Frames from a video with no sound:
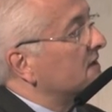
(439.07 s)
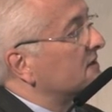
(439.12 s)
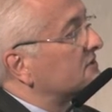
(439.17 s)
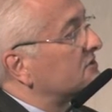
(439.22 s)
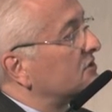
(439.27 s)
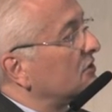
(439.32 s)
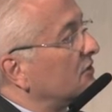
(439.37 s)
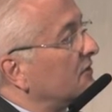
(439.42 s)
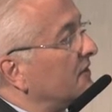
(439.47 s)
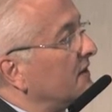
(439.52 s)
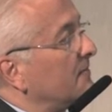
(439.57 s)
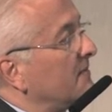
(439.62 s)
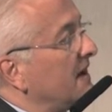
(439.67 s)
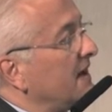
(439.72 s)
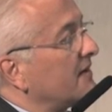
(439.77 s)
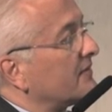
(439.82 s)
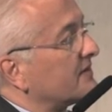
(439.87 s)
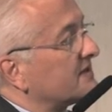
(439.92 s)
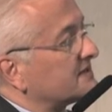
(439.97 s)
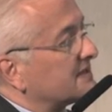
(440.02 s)
So the
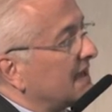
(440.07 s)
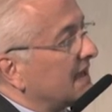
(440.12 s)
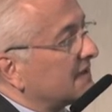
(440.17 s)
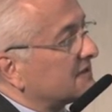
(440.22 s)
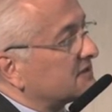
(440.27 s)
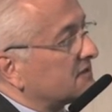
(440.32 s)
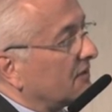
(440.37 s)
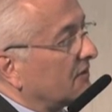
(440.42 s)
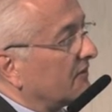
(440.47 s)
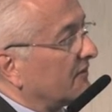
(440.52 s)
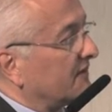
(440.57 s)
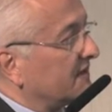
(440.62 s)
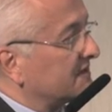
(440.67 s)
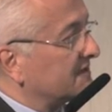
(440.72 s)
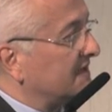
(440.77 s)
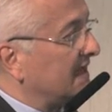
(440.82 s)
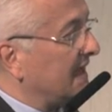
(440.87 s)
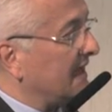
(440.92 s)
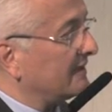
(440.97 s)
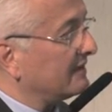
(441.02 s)
main results of the
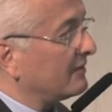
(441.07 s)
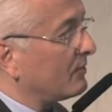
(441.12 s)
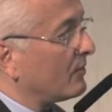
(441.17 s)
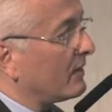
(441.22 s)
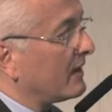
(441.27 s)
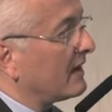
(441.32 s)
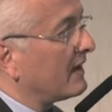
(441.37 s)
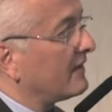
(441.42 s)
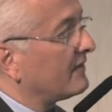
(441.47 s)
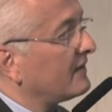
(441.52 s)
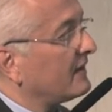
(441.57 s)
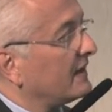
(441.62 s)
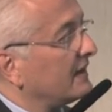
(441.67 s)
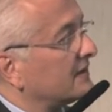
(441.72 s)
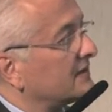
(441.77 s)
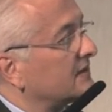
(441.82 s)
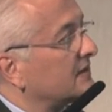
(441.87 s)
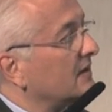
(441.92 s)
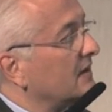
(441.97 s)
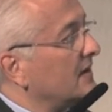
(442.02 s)
study were
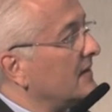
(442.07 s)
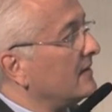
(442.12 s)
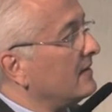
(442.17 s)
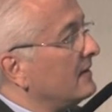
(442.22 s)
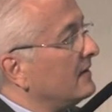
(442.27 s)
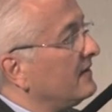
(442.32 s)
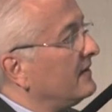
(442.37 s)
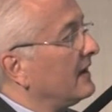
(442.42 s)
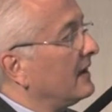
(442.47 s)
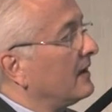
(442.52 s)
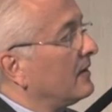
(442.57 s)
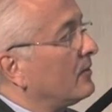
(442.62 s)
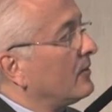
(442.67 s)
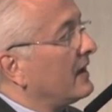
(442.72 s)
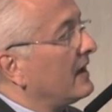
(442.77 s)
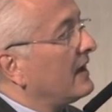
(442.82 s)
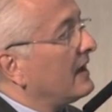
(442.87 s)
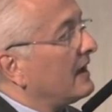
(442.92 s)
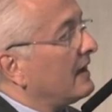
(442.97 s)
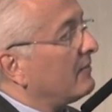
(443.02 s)
that there
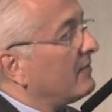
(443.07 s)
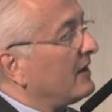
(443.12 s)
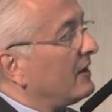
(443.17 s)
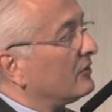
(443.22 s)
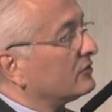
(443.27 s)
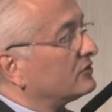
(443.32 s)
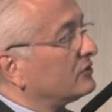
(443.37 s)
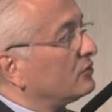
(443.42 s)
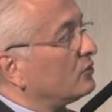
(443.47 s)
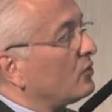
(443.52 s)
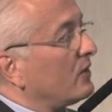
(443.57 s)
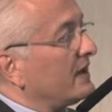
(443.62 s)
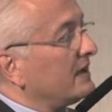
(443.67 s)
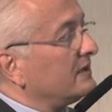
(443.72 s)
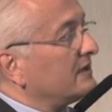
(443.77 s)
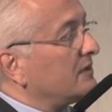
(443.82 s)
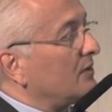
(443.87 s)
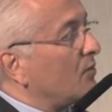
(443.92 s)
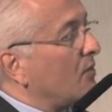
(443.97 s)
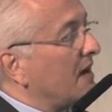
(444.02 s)
were about
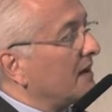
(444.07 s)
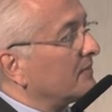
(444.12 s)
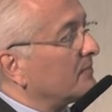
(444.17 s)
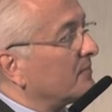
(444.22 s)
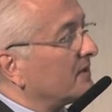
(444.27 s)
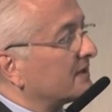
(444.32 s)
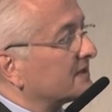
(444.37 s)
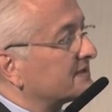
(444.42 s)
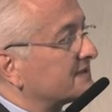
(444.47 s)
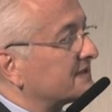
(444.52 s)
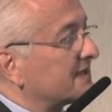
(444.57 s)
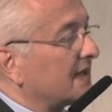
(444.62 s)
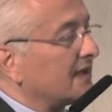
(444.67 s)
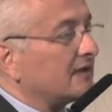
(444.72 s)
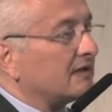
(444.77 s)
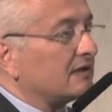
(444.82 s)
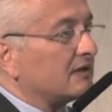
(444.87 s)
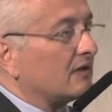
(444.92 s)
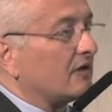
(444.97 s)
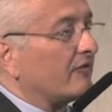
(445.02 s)
twenty-one
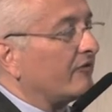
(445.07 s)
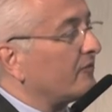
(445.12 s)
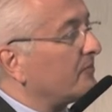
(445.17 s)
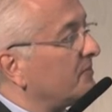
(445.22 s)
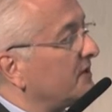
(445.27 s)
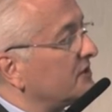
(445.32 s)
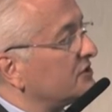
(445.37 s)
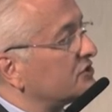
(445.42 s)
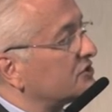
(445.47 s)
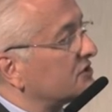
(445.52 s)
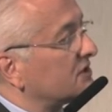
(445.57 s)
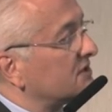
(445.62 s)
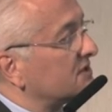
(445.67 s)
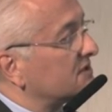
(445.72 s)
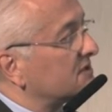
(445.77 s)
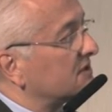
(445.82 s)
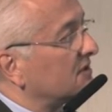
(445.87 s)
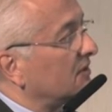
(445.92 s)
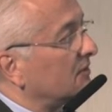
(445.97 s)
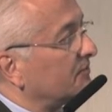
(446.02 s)
percent of
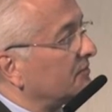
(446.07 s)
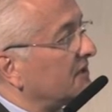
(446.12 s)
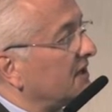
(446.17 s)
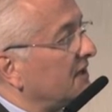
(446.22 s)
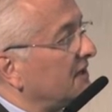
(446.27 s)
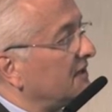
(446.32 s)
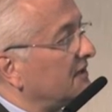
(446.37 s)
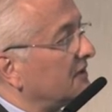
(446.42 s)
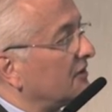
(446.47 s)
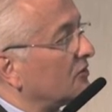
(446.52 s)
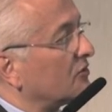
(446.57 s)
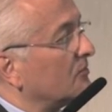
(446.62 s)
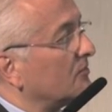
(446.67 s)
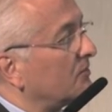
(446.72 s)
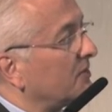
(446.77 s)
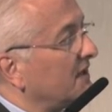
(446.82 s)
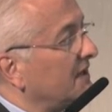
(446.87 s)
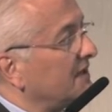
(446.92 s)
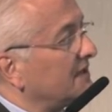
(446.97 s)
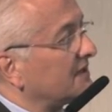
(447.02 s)
patients obtaining
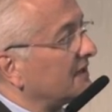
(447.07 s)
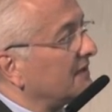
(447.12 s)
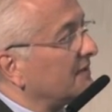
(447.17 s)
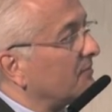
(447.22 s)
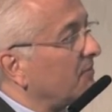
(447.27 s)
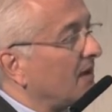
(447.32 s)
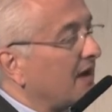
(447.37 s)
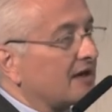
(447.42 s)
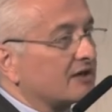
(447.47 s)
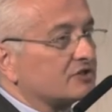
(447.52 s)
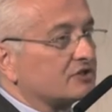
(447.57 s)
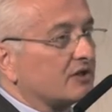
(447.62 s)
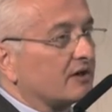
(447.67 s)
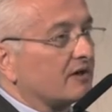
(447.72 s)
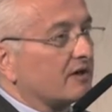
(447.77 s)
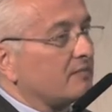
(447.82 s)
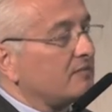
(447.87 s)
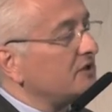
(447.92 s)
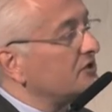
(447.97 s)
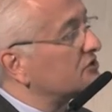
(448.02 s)
complete and partial
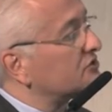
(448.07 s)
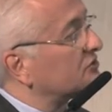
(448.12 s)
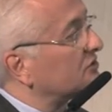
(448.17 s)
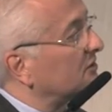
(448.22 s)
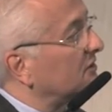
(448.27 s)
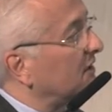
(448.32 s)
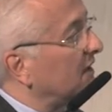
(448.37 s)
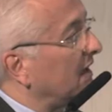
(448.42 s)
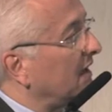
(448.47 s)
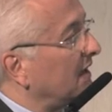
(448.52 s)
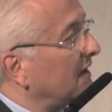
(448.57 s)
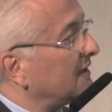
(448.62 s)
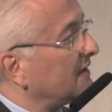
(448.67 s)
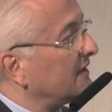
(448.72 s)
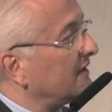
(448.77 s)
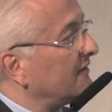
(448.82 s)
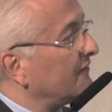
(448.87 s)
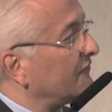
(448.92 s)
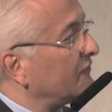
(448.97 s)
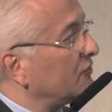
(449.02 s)
remission, and
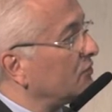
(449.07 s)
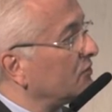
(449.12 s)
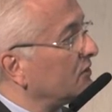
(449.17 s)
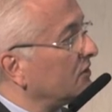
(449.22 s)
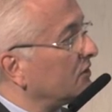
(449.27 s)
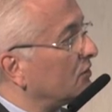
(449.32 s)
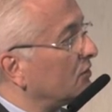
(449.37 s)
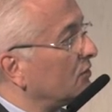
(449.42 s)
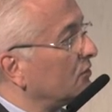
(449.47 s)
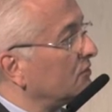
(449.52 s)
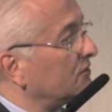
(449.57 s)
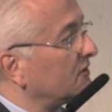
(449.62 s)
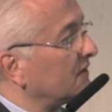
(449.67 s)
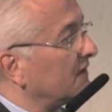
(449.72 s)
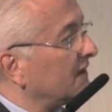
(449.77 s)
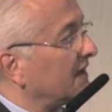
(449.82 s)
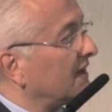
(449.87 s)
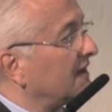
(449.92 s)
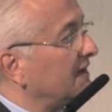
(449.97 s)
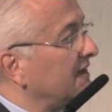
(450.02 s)
if you include
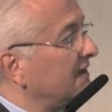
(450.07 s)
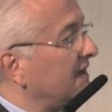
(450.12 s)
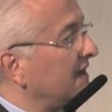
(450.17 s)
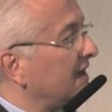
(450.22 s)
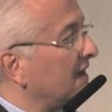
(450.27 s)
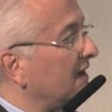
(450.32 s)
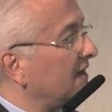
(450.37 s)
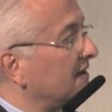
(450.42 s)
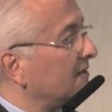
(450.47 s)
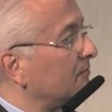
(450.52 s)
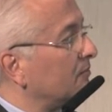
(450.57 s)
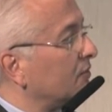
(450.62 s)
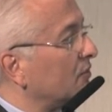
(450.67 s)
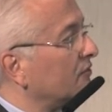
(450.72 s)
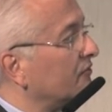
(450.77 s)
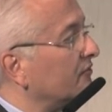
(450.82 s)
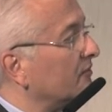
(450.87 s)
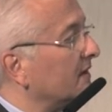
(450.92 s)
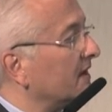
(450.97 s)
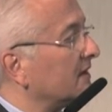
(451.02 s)
the clinical
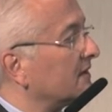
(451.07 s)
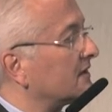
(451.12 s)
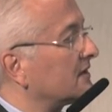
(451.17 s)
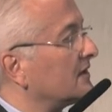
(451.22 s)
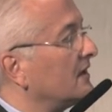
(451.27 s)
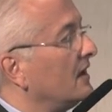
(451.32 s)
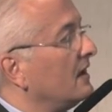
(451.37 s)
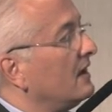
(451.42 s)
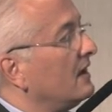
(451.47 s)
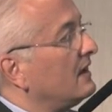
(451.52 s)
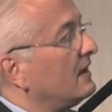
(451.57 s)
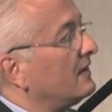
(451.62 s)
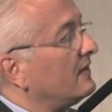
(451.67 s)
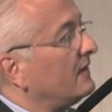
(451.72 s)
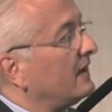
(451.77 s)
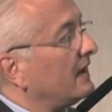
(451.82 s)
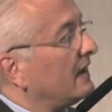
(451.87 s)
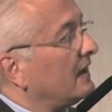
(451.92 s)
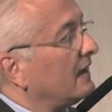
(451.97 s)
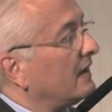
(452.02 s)
improvement,
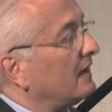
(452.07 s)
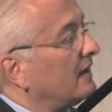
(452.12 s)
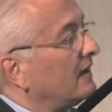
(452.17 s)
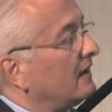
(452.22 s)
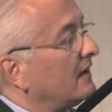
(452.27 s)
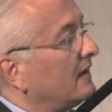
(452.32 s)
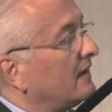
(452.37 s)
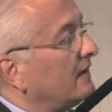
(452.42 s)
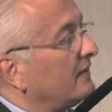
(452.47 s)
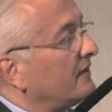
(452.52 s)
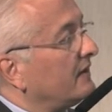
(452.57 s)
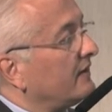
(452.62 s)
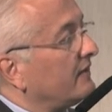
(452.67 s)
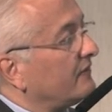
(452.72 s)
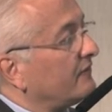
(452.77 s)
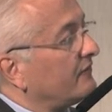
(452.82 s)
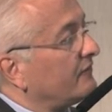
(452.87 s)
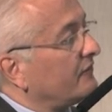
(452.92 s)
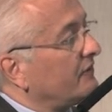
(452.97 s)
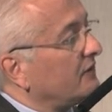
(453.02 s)
there, uh, the
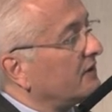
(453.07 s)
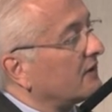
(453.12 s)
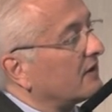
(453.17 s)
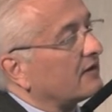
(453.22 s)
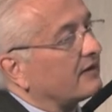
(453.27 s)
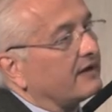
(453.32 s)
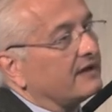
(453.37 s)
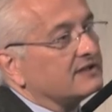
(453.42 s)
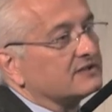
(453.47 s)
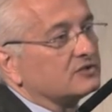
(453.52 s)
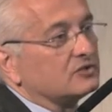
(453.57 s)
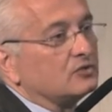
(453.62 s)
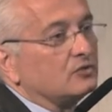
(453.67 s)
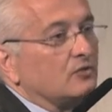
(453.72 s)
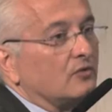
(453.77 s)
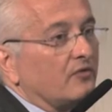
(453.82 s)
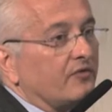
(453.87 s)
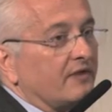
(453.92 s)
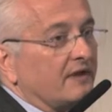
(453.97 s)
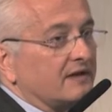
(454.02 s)
figure raised
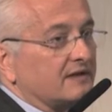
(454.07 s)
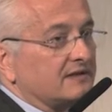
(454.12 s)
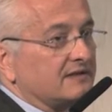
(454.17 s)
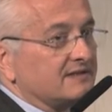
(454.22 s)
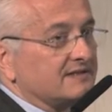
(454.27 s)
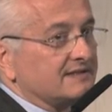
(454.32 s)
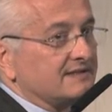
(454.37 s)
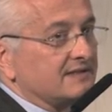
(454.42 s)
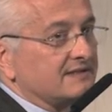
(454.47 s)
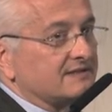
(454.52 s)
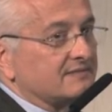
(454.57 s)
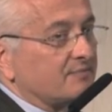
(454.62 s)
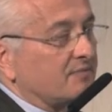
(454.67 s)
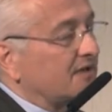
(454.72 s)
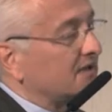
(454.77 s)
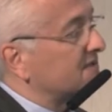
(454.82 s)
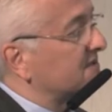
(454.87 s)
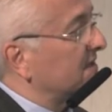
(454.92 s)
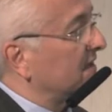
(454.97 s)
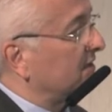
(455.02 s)
to thirty-six
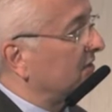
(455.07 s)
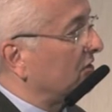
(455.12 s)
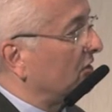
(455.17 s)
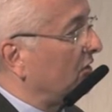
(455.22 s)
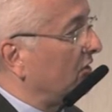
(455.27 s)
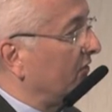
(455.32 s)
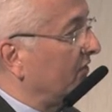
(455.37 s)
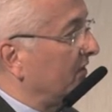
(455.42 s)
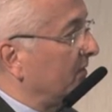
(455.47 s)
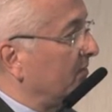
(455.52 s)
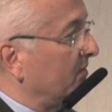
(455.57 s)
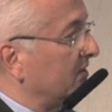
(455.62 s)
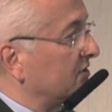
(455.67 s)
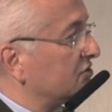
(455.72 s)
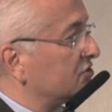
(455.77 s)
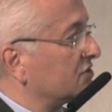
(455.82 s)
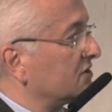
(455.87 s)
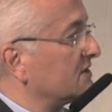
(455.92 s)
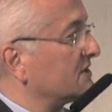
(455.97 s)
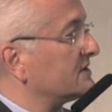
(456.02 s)
percent of the
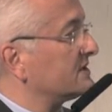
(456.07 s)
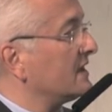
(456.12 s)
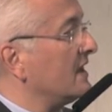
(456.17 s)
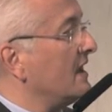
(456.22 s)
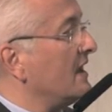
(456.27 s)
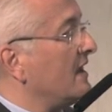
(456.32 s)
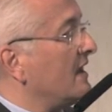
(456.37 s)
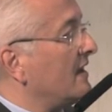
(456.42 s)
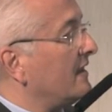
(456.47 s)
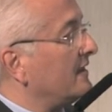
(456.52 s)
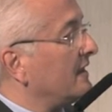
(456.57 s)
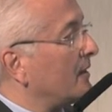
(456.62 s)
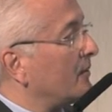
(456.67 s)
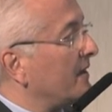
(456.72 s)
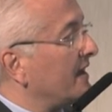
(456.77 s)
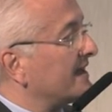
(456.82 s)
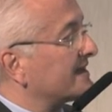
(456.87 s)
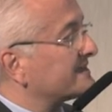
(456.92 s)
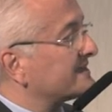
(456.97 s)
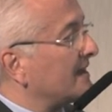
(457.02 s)
patients. There
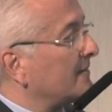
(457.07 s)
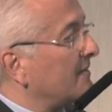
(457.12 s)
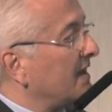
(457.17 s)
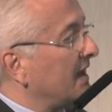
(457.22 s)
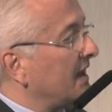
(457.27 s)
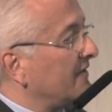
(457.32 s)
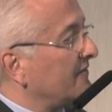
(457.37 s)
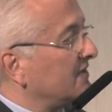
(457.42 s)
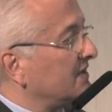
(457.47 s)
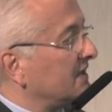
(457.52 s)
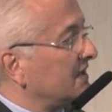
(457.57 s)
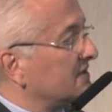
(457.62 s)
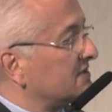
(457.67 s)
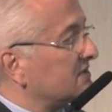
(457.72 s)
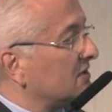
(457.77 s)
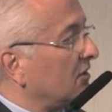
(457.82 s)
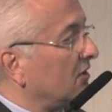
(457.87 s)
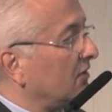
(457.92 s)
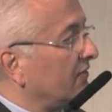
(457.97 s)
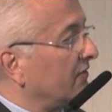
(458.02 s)
were some
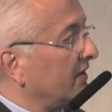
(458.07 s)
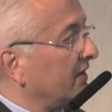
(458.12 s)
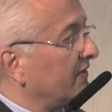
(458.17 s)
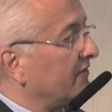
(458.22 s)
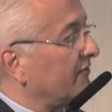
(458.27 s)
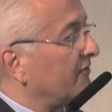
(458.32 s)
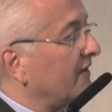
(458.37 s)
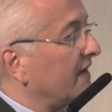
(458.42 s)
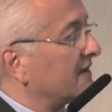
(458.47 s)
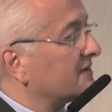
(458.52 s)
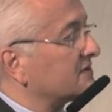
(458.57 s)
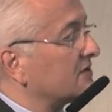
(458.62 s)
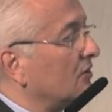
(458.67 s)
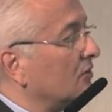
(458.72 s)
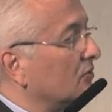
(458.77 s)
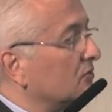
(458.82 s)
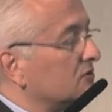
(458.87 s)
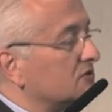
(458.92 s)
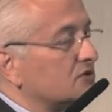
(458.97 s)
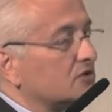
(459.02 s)
evidence of effects
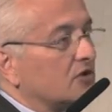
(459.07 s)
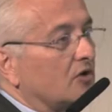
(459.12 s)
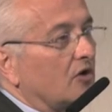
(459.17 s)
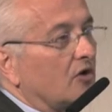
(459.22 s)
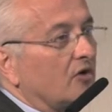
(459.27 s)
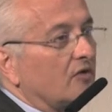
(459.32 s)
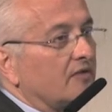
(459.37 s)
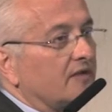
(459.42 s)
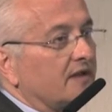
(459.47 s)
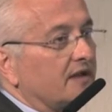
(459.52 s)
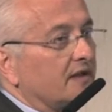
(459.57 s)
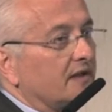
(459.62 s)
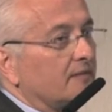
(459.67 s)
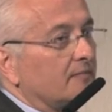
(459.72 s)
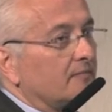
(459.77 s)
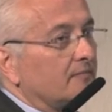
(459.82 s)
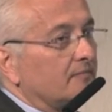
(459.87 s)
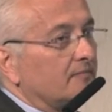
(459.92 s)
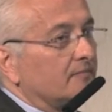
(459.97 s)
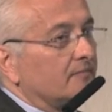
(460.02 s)
also on the
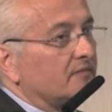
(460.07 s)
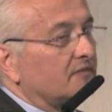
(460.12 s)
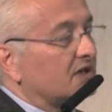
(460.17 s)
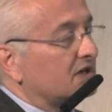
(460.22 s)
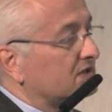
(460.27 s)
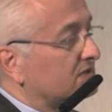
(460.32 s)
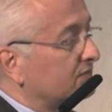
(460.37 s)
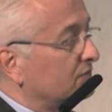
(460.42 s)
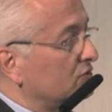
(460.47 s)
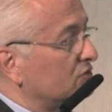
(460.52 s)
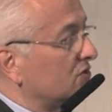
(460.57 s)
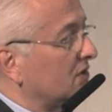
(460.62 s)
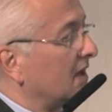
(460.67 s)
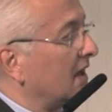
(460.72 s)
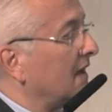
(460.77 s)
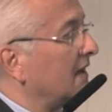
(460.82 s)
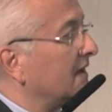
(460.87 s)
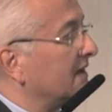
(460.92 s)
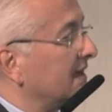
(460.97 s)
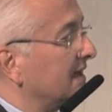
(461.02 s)
um,
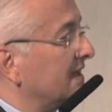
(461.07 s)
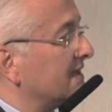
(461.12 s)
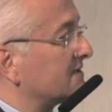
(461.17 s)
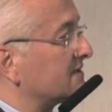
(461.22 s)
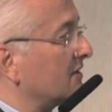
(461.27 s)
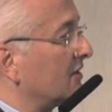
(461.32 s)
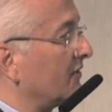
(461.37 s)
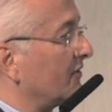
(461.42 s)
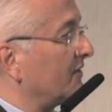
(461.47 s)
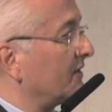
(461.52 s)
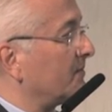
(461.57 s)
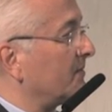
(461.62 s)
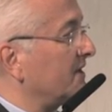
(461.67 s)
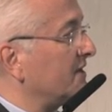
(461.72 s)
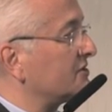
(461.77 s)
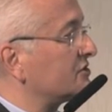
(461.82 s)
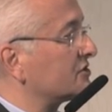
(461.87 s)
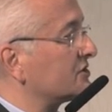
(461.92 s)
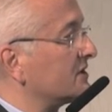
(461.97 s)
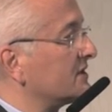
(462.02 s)
transfusional needs of the
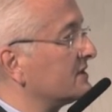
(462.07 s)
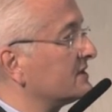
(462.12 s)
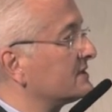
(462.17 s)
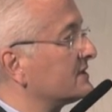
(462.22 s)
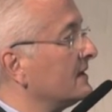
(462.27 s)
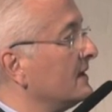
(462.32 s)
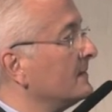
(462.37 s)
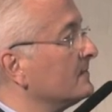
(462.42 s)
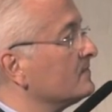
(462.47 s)
patients,